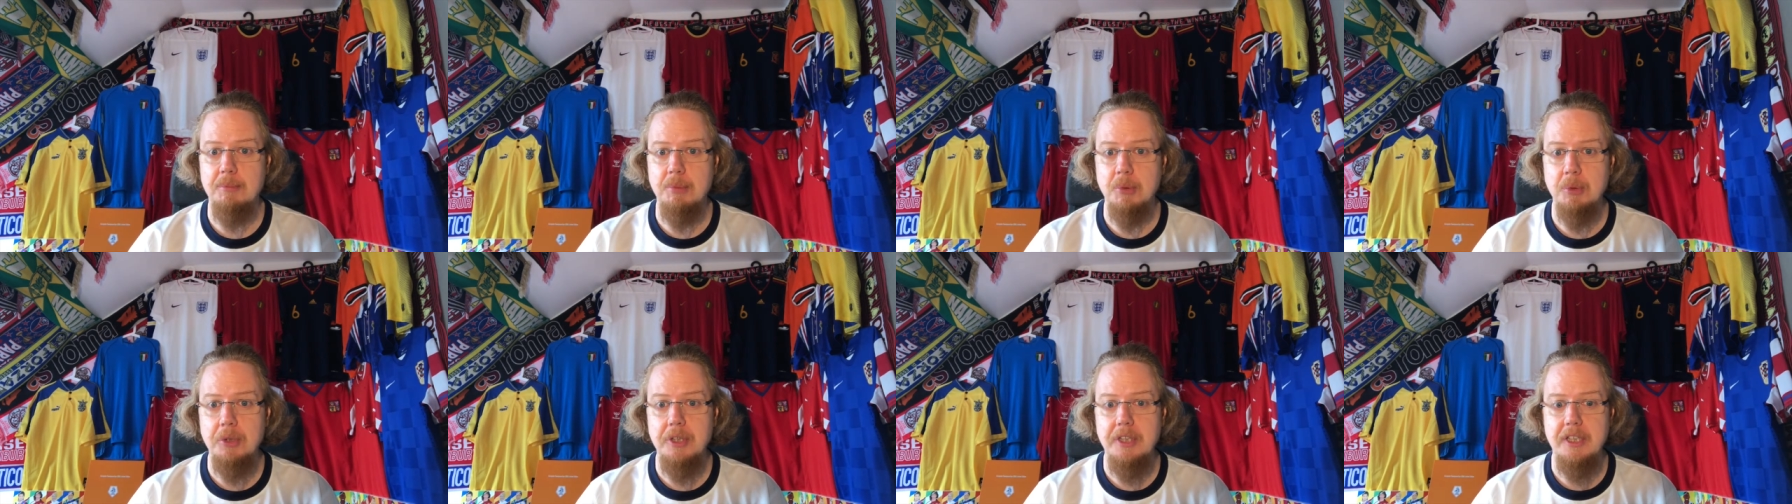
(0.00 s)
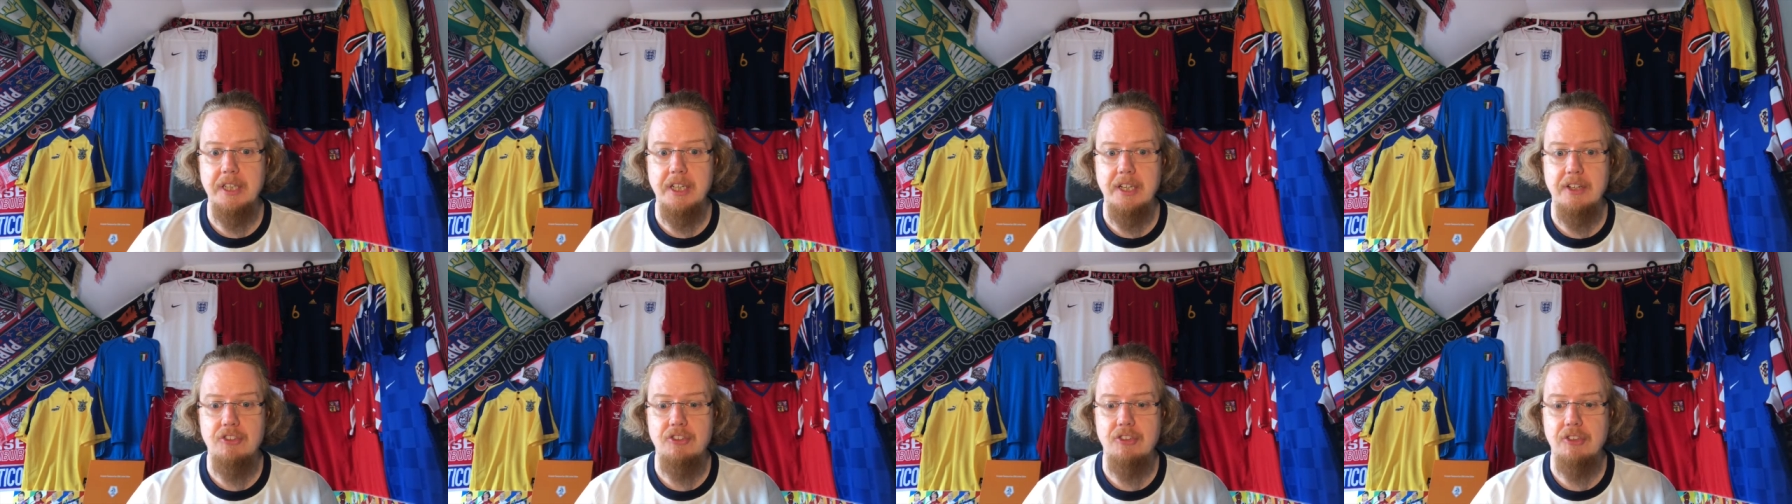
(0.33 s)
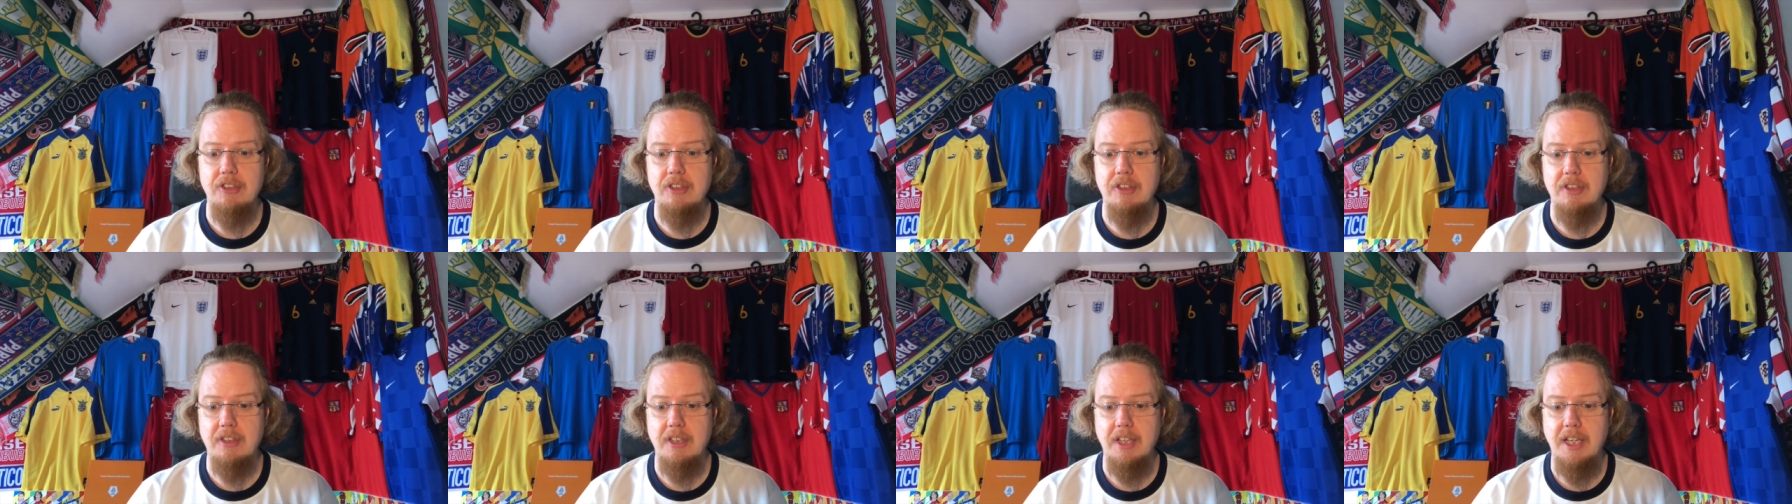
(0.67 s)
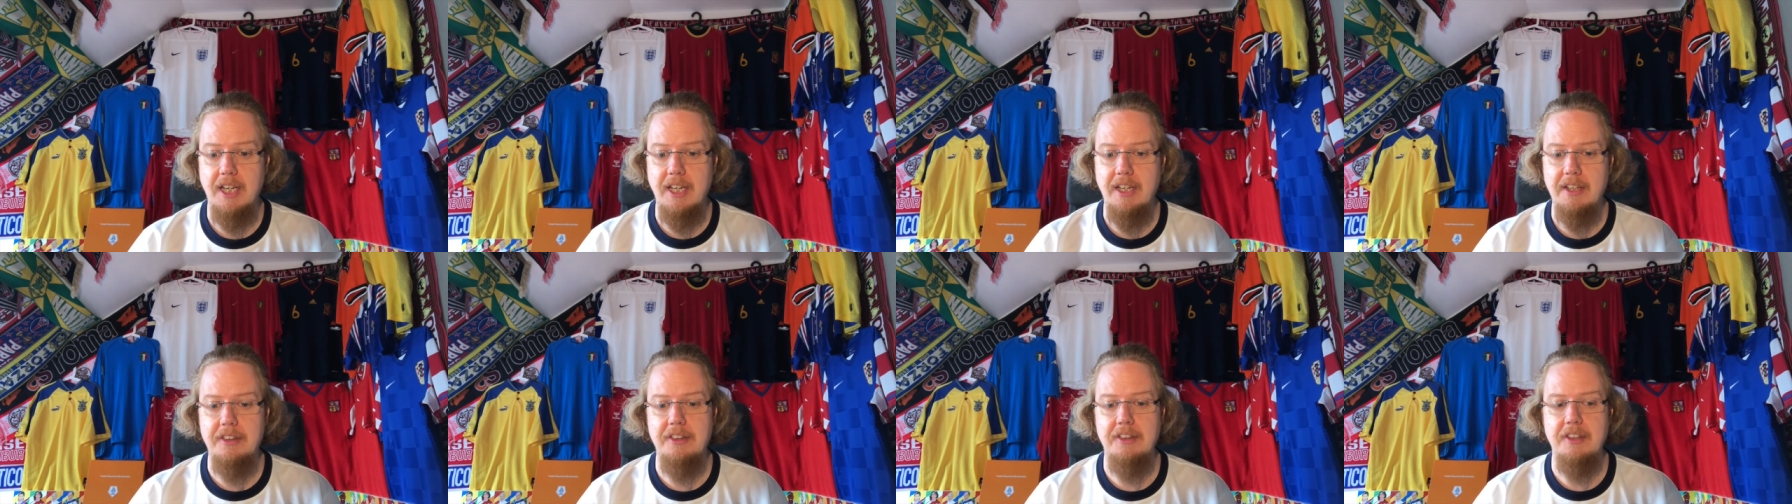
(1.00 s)
booing national
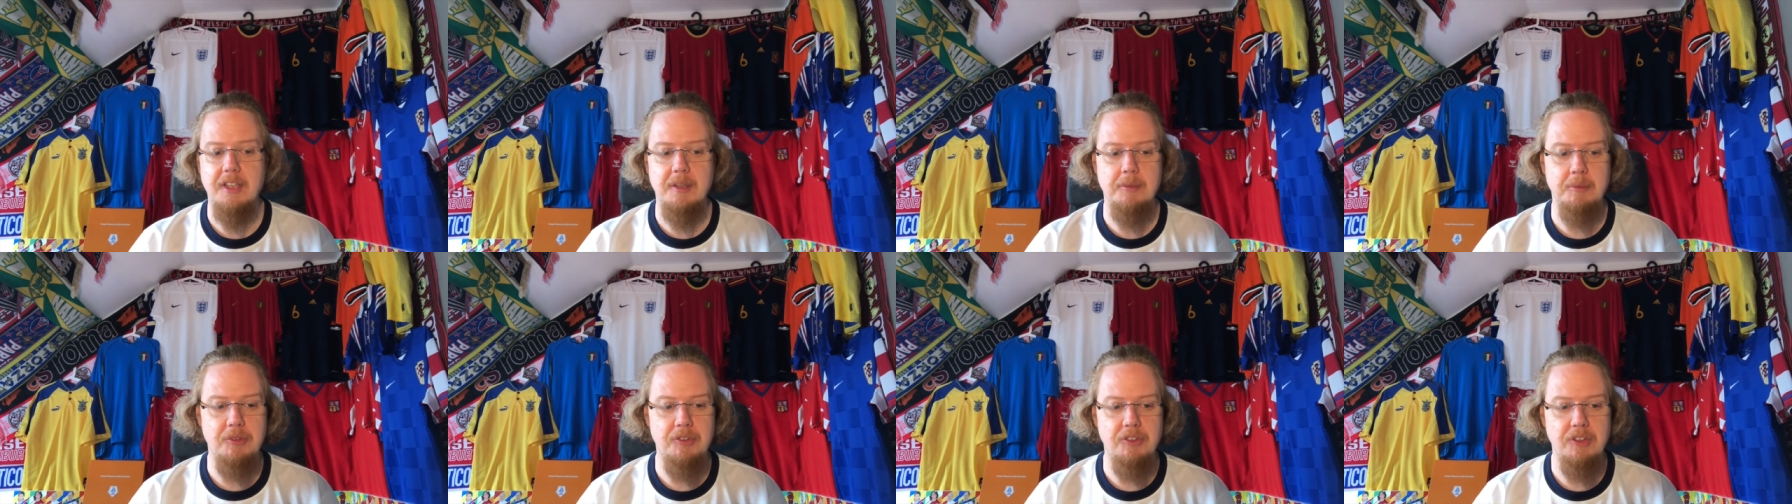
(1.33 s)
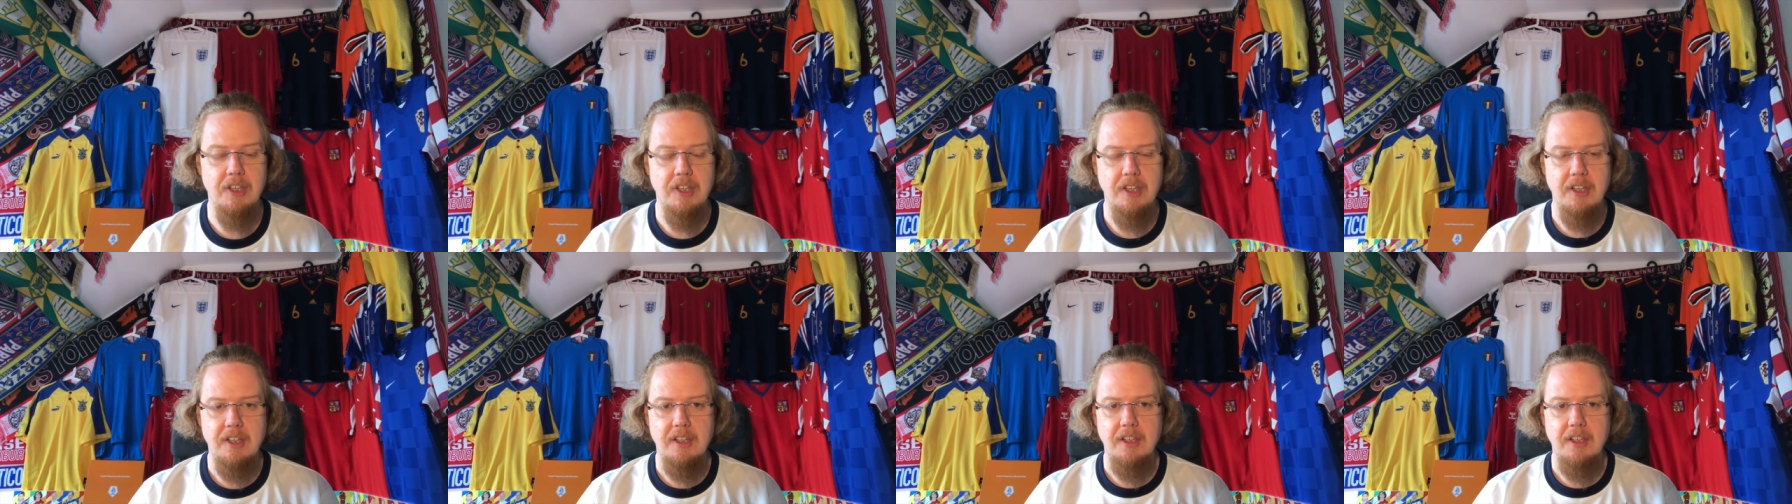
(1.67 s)
anthems